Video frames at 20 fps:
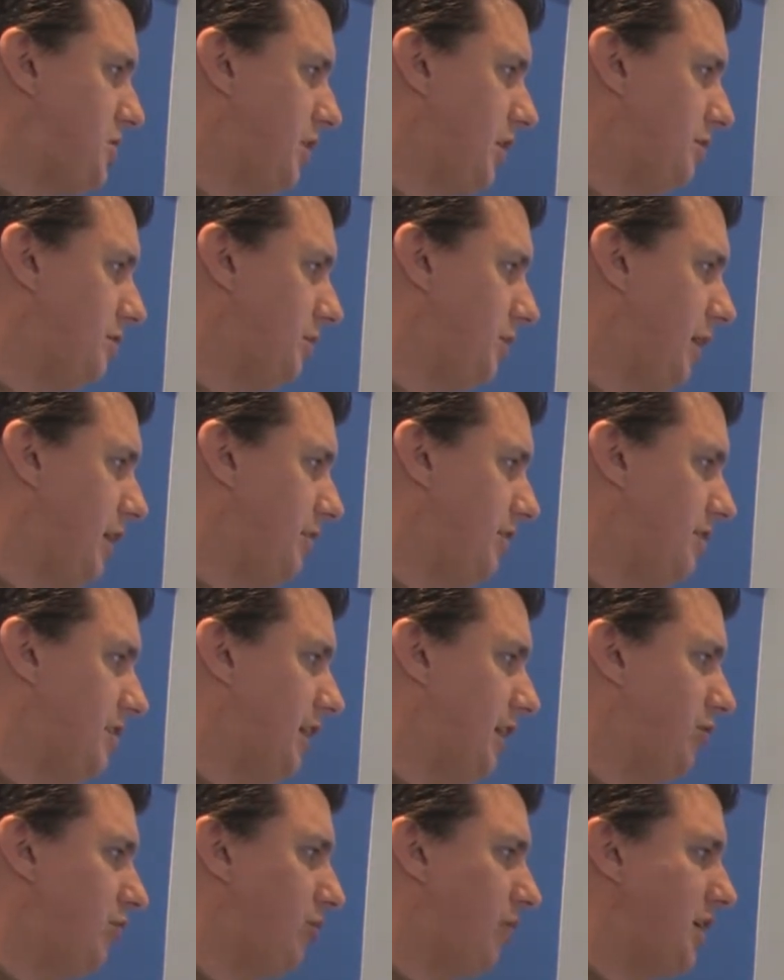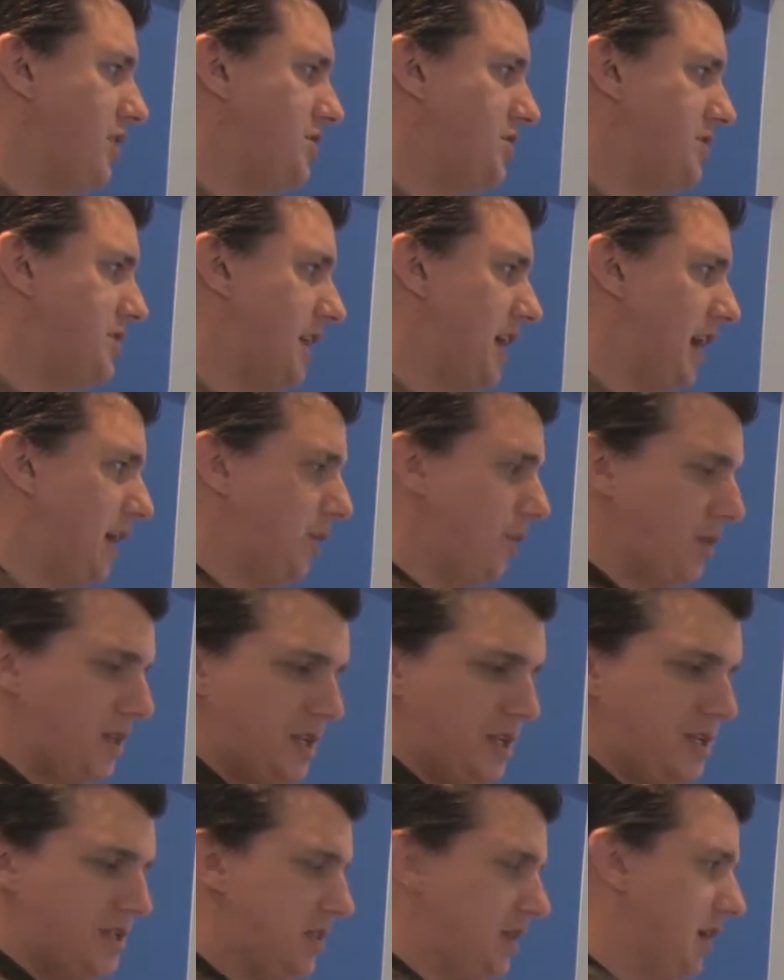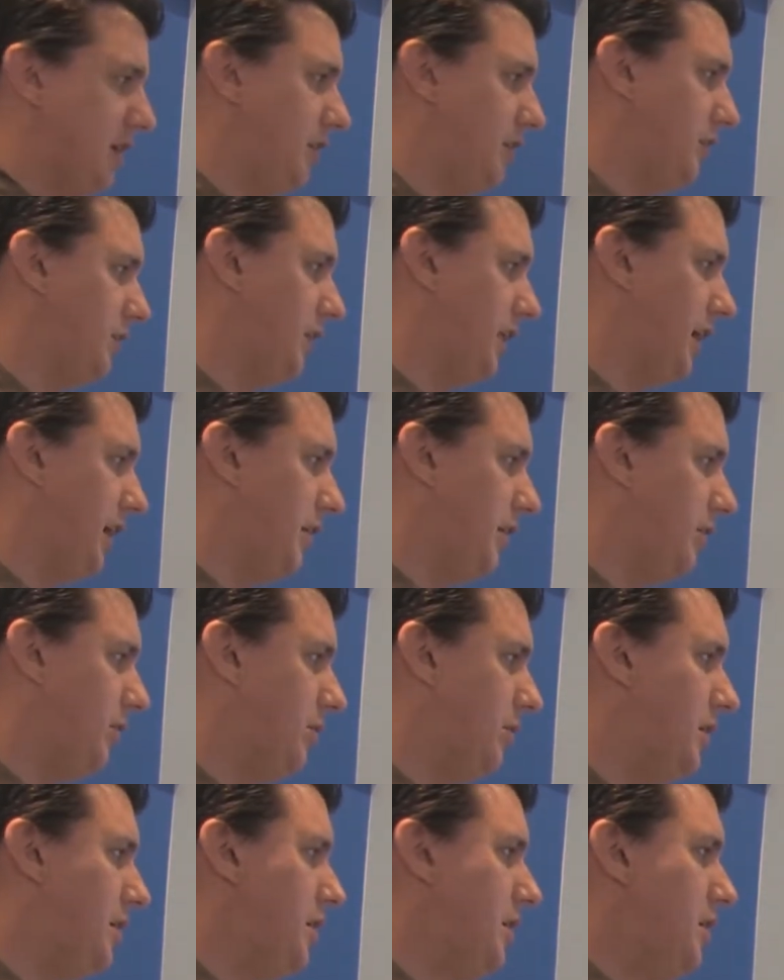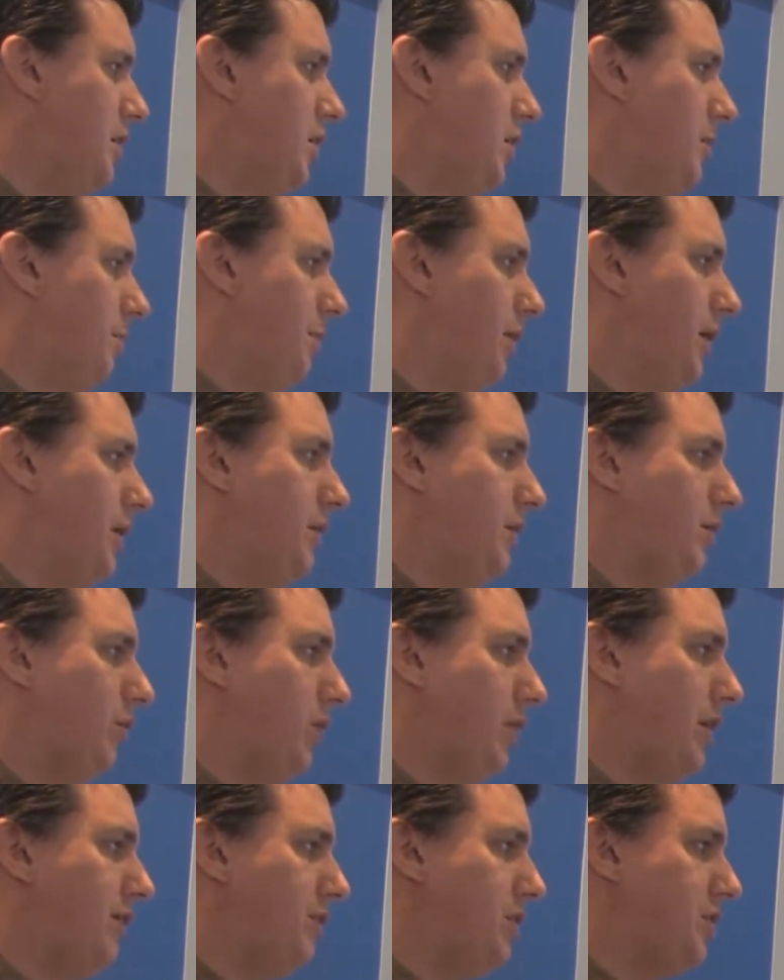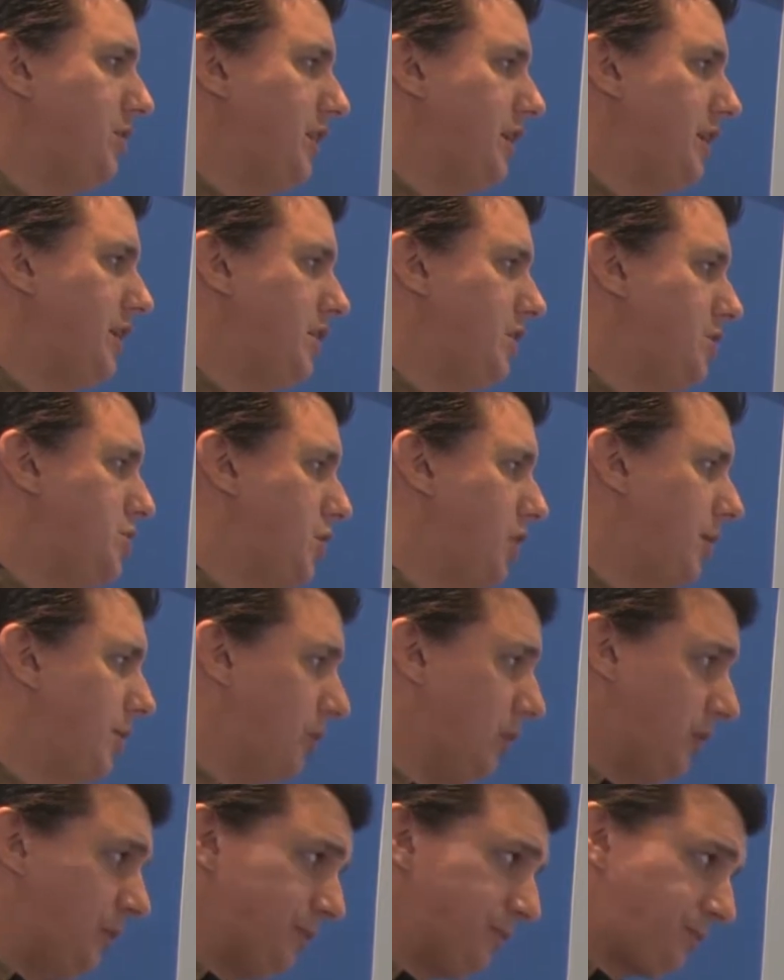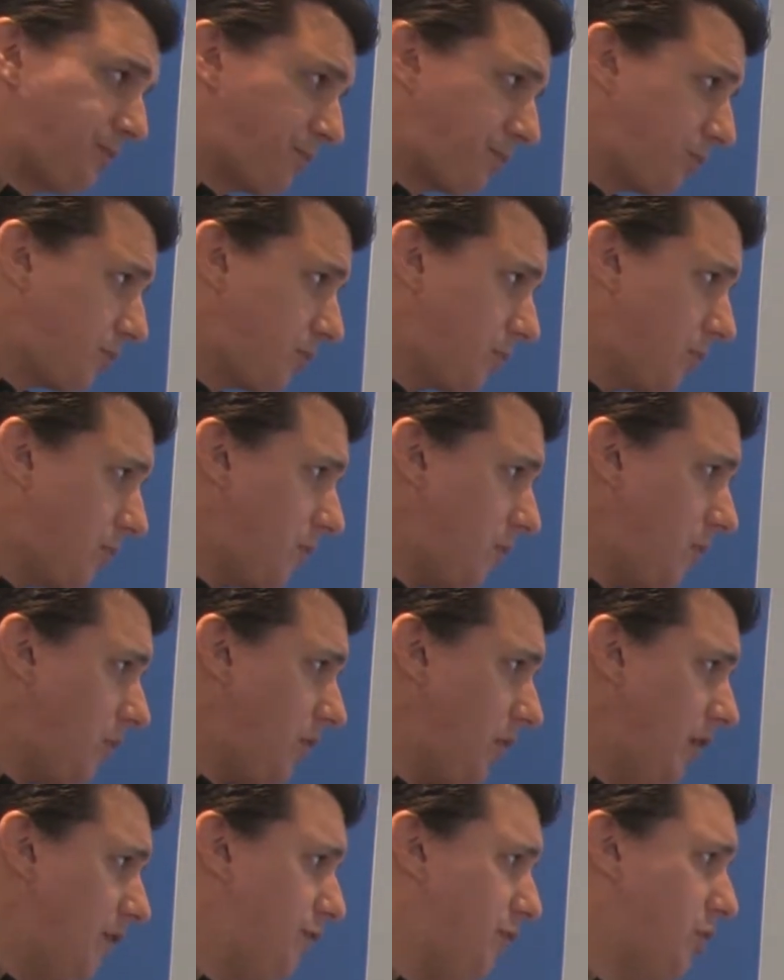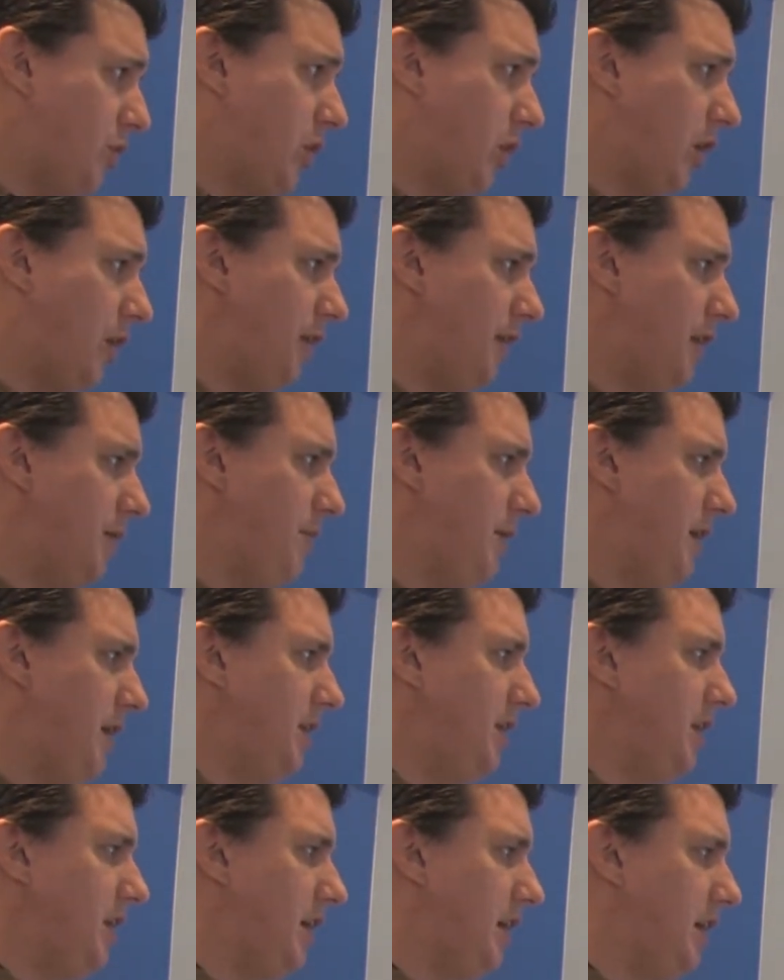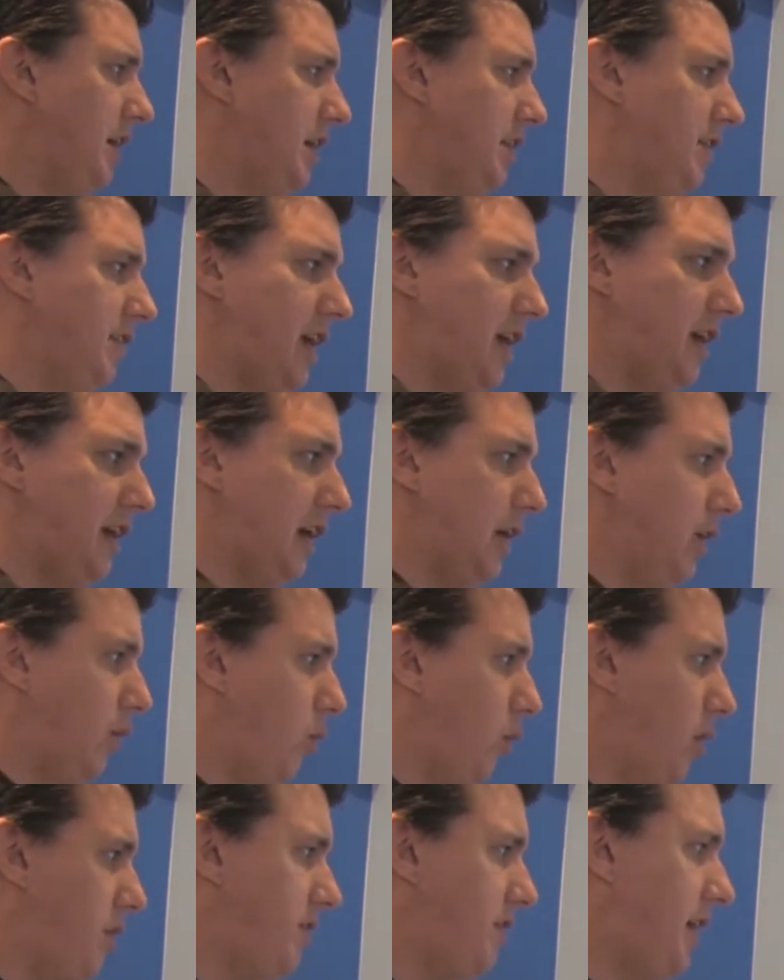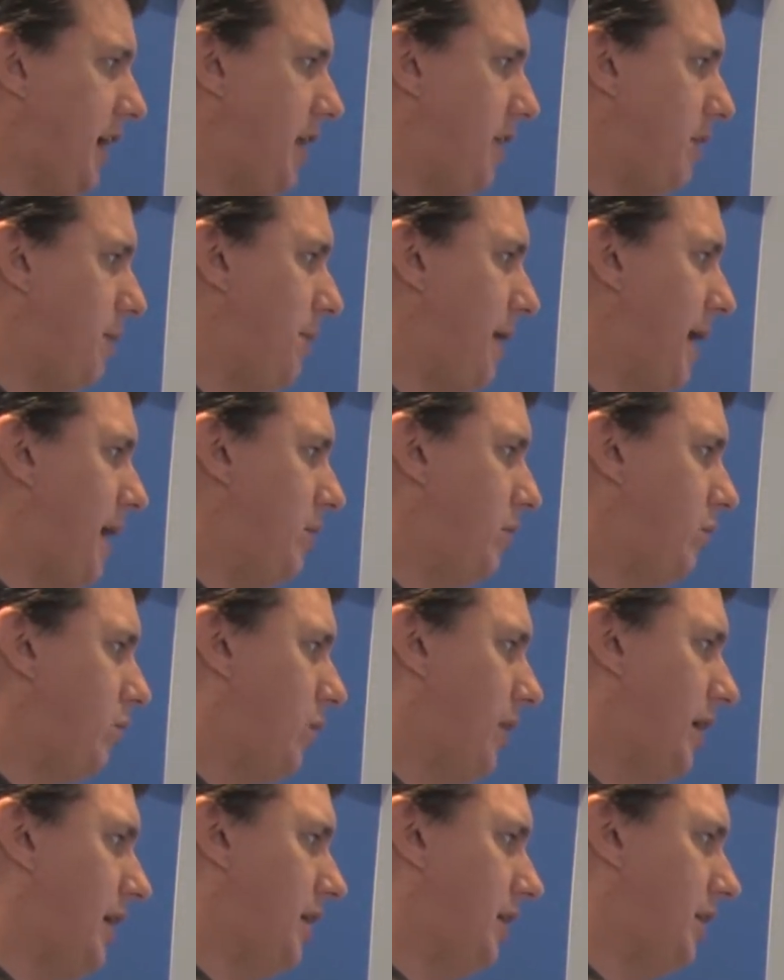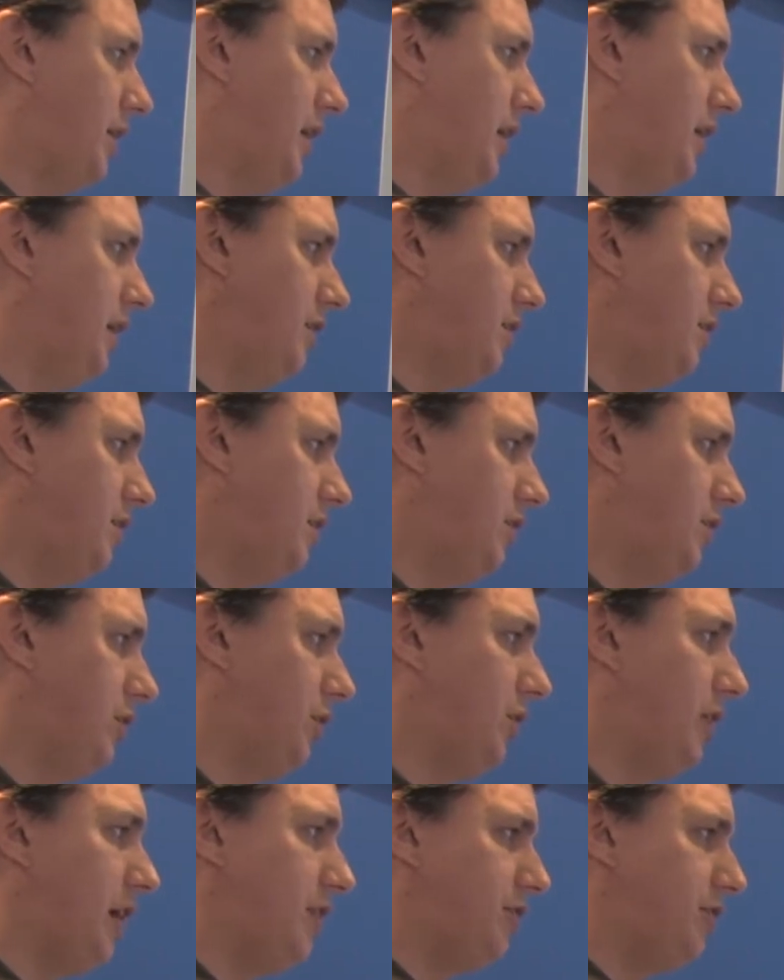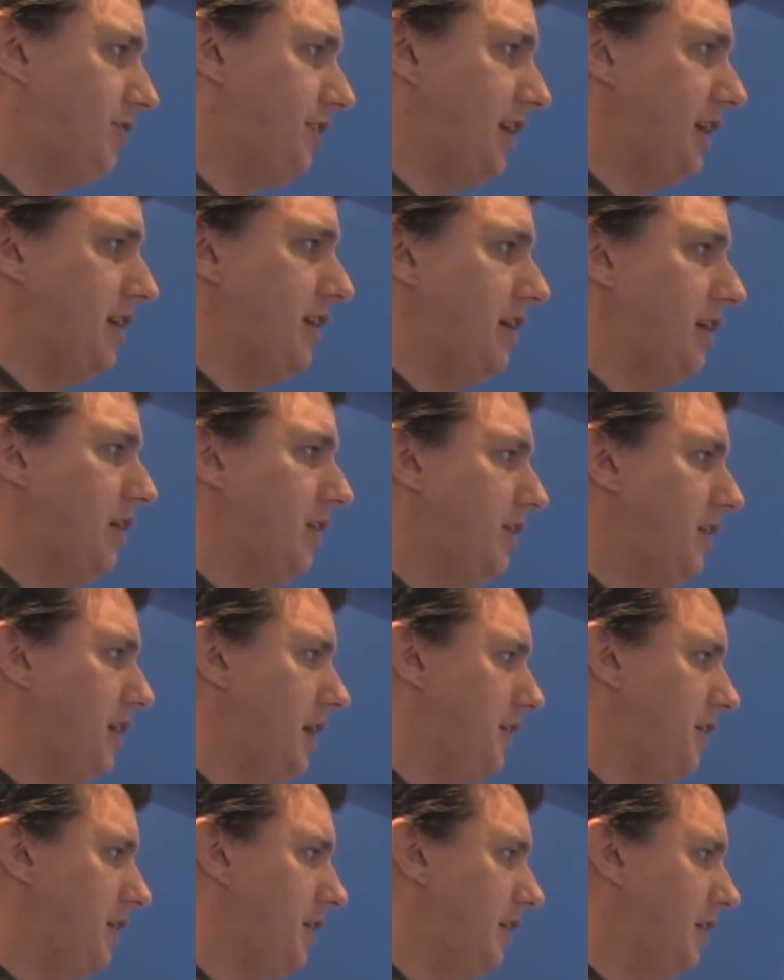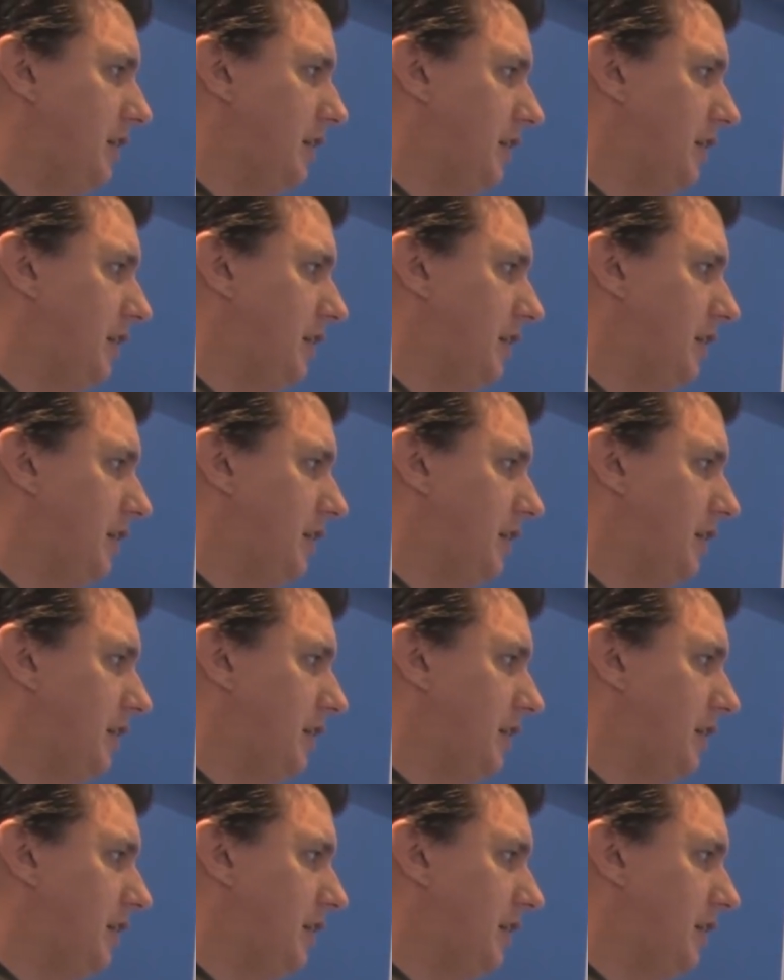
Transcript: He also has a nice ranged attack with his little arrow. But whenever you get into trouble, if you call him in, he can take care of one side of the battle while you guys are taking care of the other.